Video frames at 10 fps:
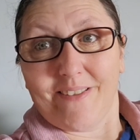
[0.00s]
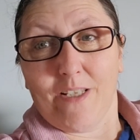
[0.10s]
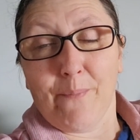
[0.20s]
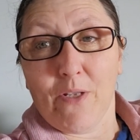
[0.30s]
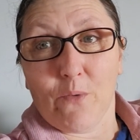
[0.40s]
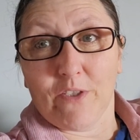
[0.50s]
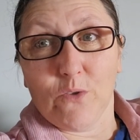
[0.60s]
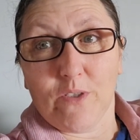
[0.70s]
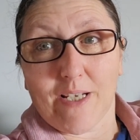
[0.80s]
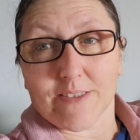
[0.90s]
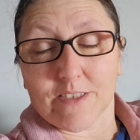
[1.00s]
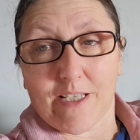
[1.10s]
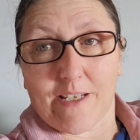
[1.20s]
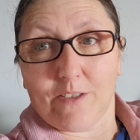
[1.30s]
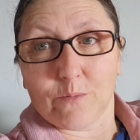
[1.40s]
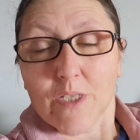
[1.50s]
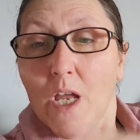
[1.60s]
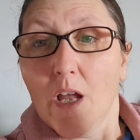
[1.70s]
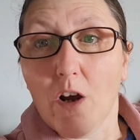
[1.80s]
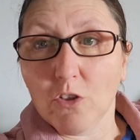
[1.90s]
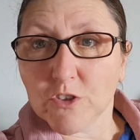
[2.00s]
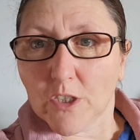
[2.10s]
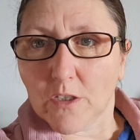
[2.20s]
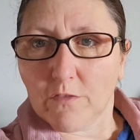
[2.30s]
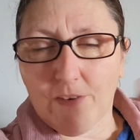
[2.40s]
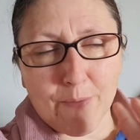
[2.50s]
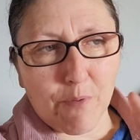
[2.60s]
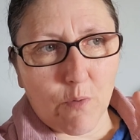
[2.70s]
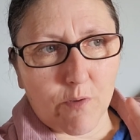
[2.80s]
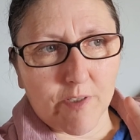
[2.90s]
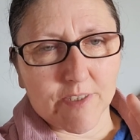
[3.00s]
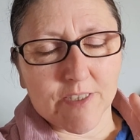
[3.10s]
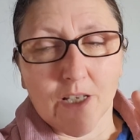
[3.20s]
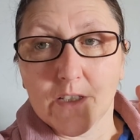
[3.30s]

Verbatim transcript: Let me know what you guys are getting up. Also, fibro warriors